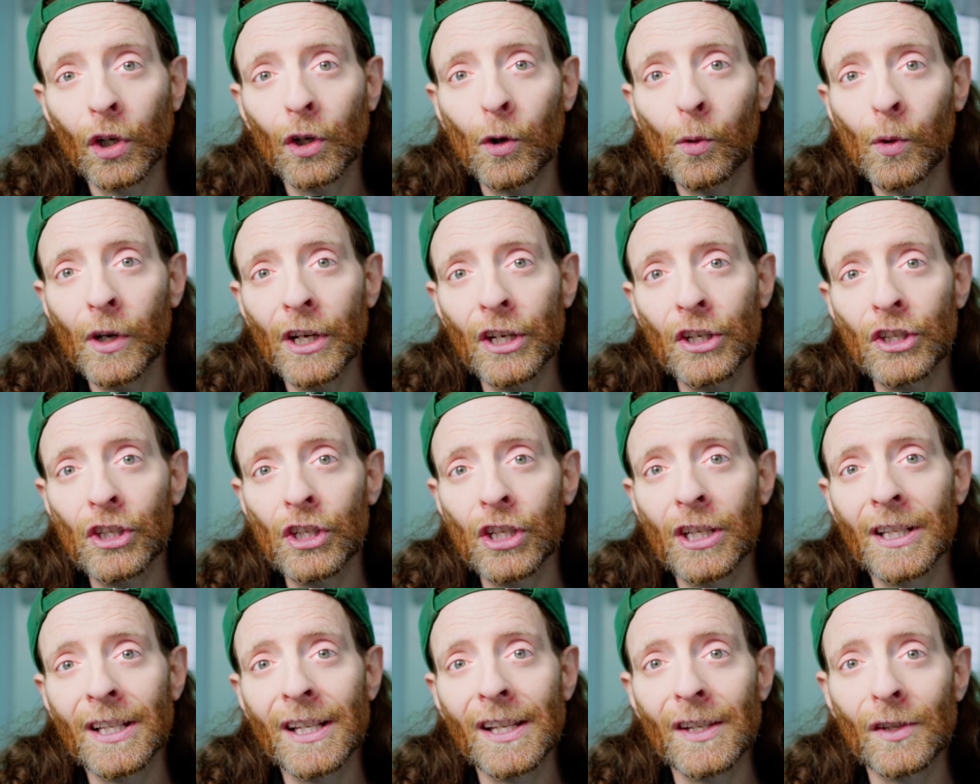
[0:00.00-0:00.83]

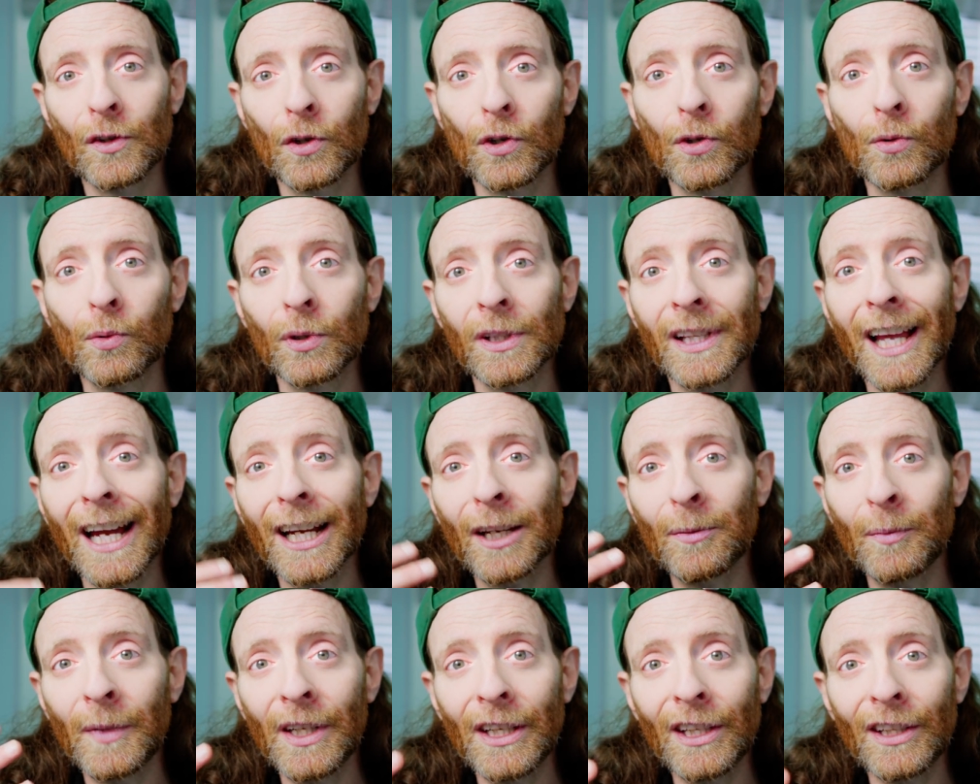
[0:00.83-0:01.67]
questions or would
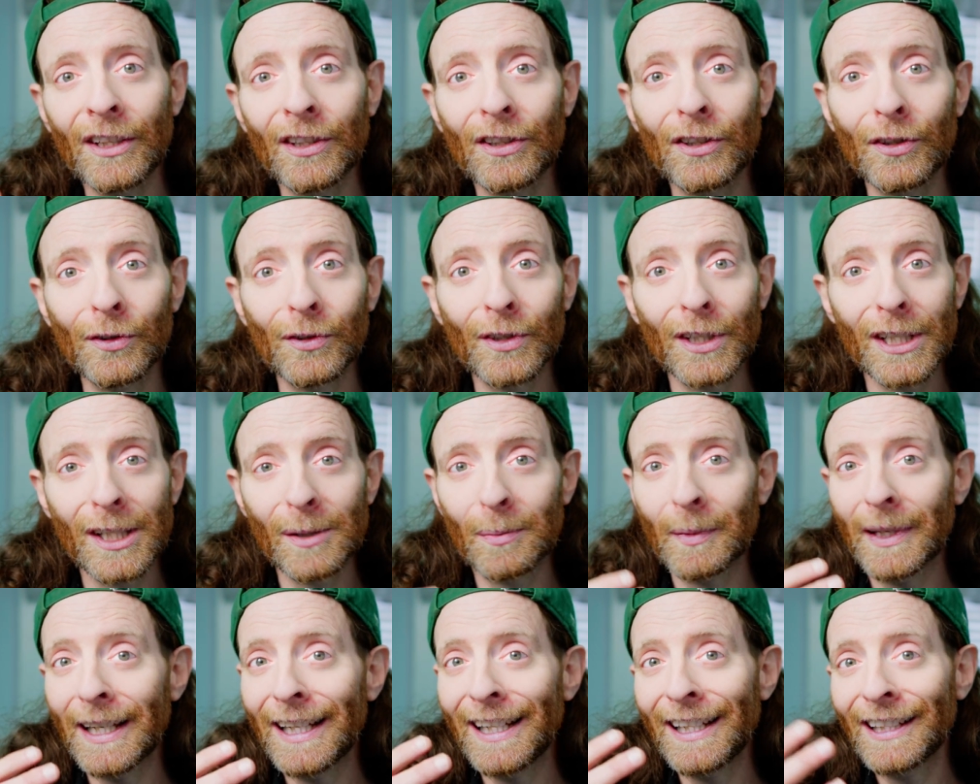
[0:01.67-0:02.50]
like me to
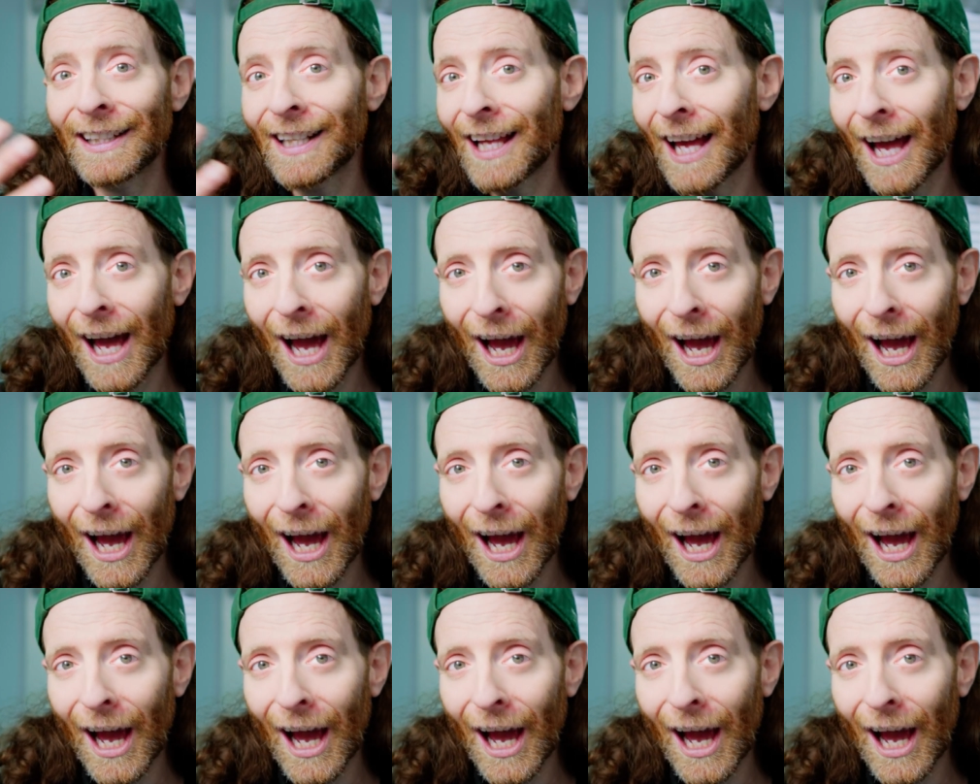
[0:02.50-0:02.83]
explain